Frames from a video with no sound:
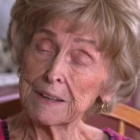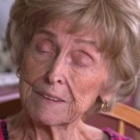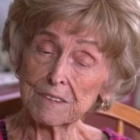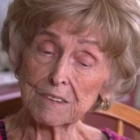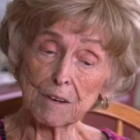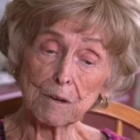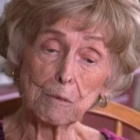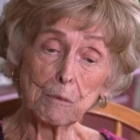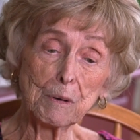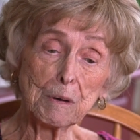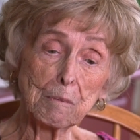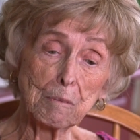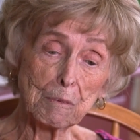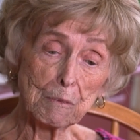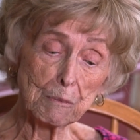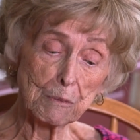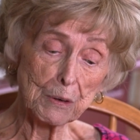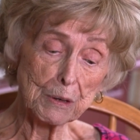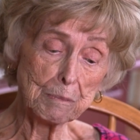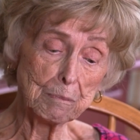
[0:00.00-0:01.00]
So
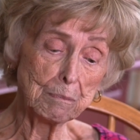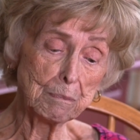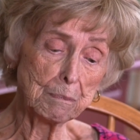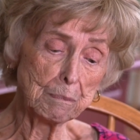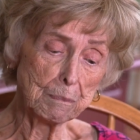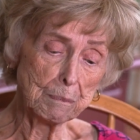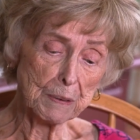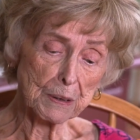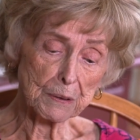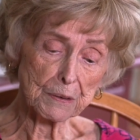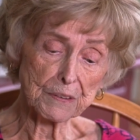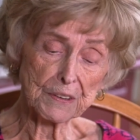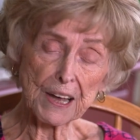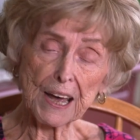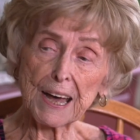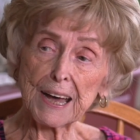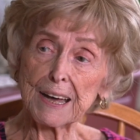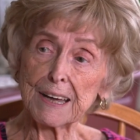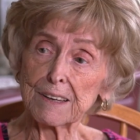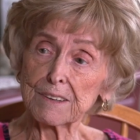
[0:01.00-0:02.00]
we built the
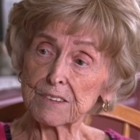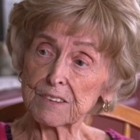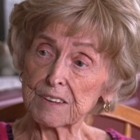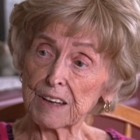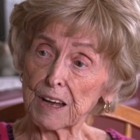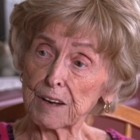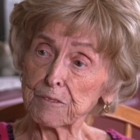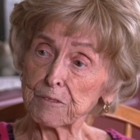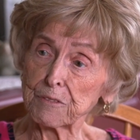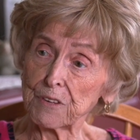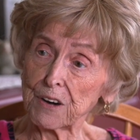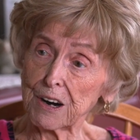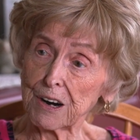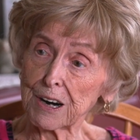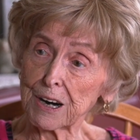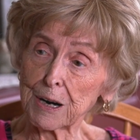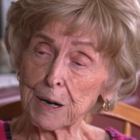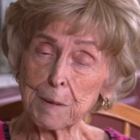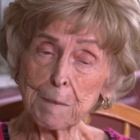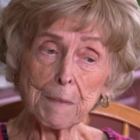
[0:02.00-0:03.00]
house that
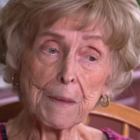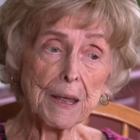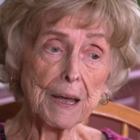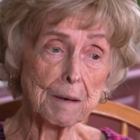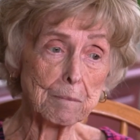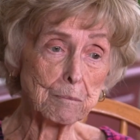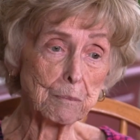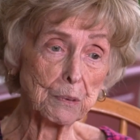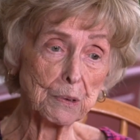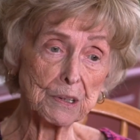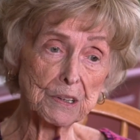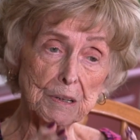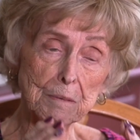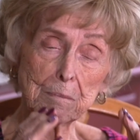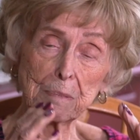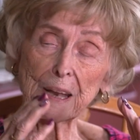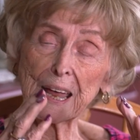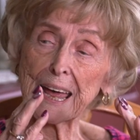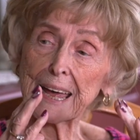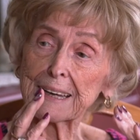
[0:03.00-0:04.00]
far, put the
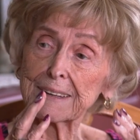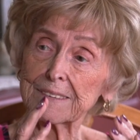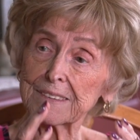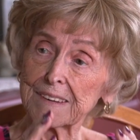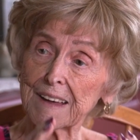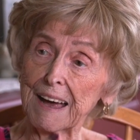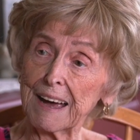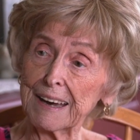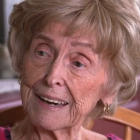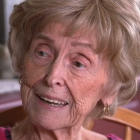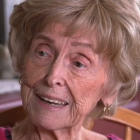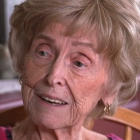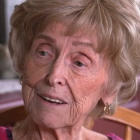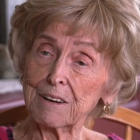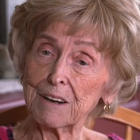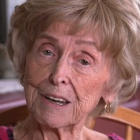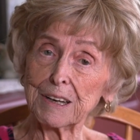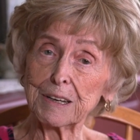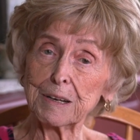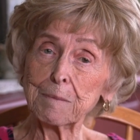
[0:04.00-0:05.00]
black siding
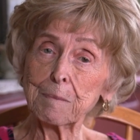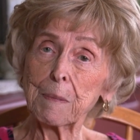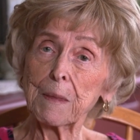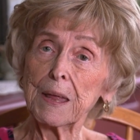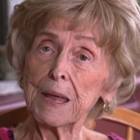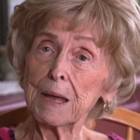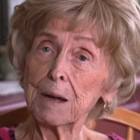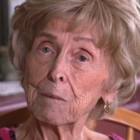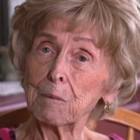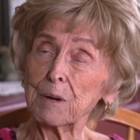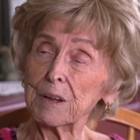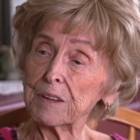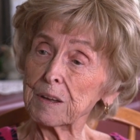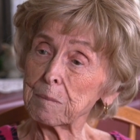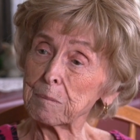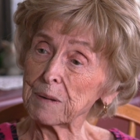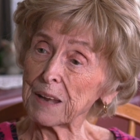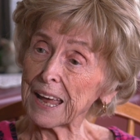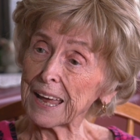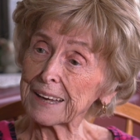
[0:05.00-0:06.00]
on it. When the
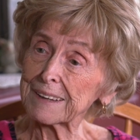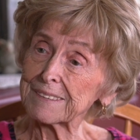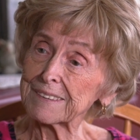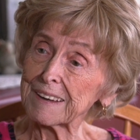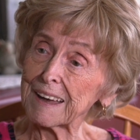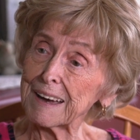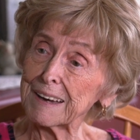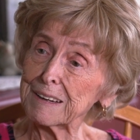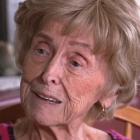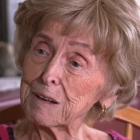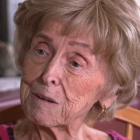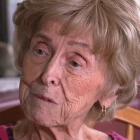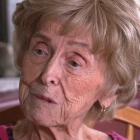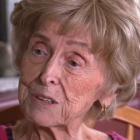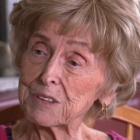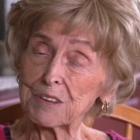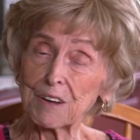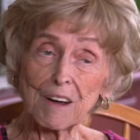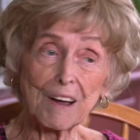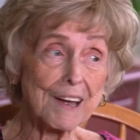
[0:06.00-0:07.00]
black siding
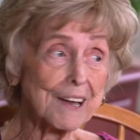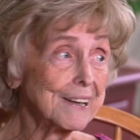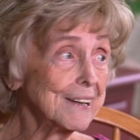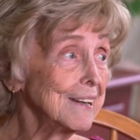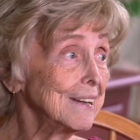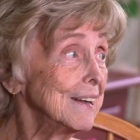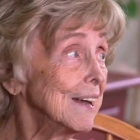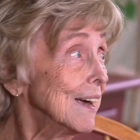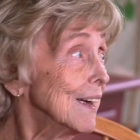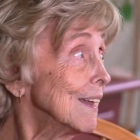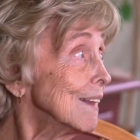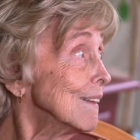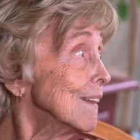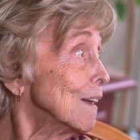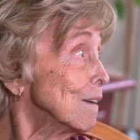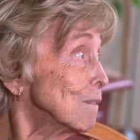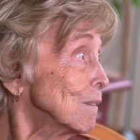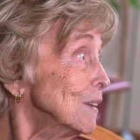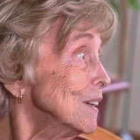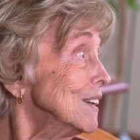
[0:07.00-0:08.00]
was on it,
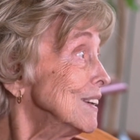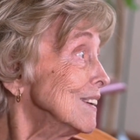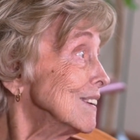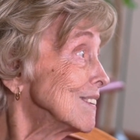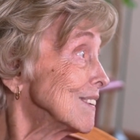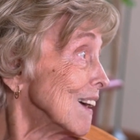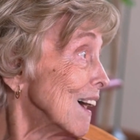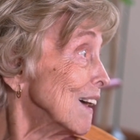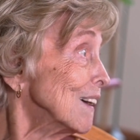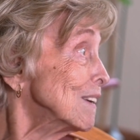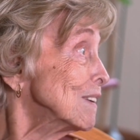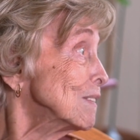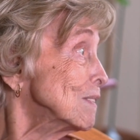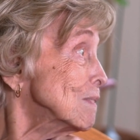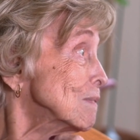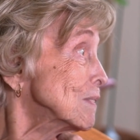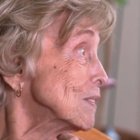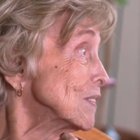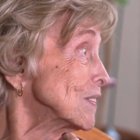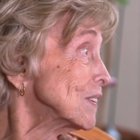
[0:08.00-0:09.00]
then we decided it
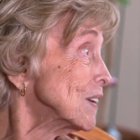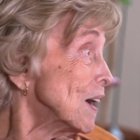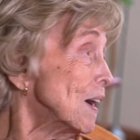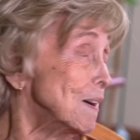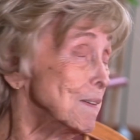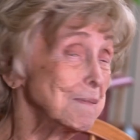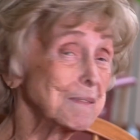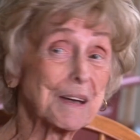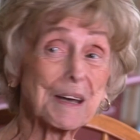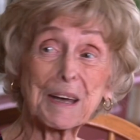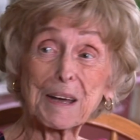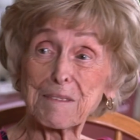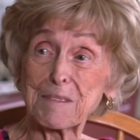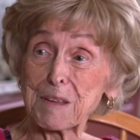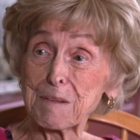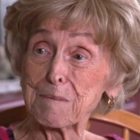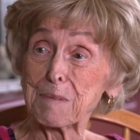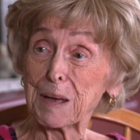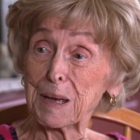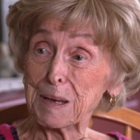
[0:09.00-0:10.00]
was time to have the
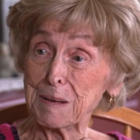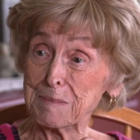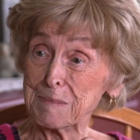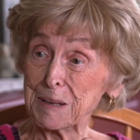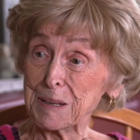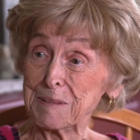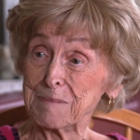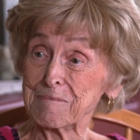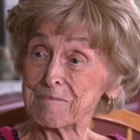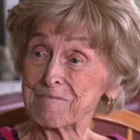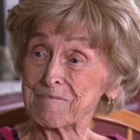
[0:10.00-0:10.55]
baby.